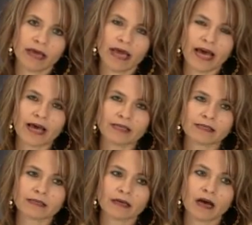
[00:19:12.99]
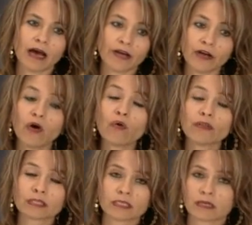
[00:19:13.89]
And I know
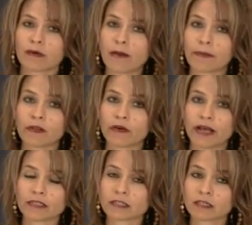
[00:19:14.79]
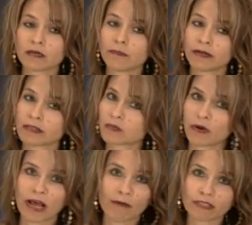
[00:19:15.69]
this isn't a popular answer, but it's the
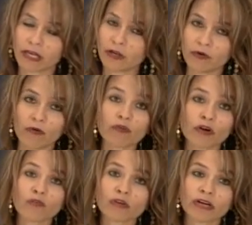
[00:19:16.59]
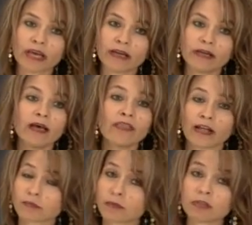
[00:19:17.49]
one I will tell you over and over again.
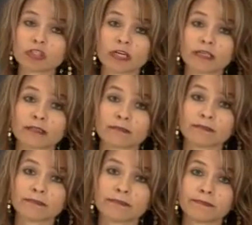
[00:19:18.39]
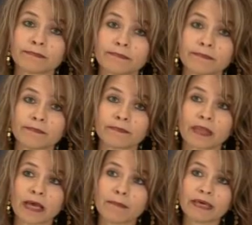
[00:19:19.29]
That's bullshit.
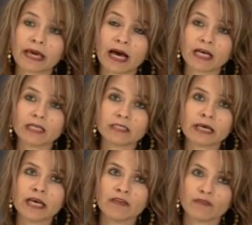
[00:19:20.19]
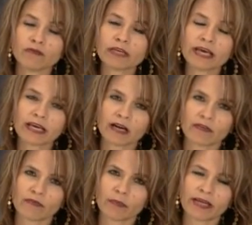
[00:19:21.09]
Because if you take care
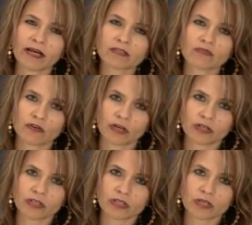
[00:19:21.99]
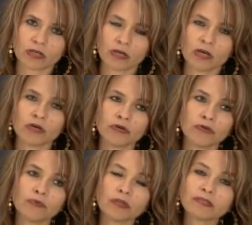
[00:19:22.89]
of everybody else first,
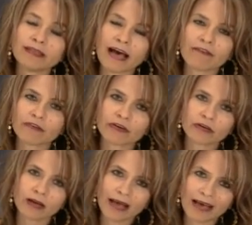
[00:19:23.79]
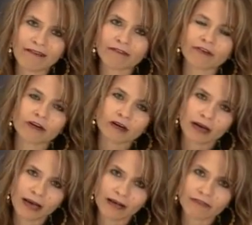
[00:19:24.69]
you will never, ever,
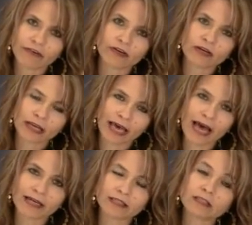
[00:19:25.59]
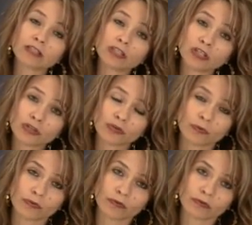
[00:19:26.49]
ever get to
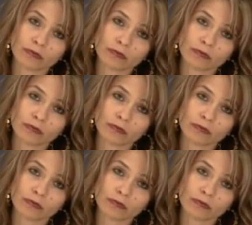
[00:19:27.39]
you.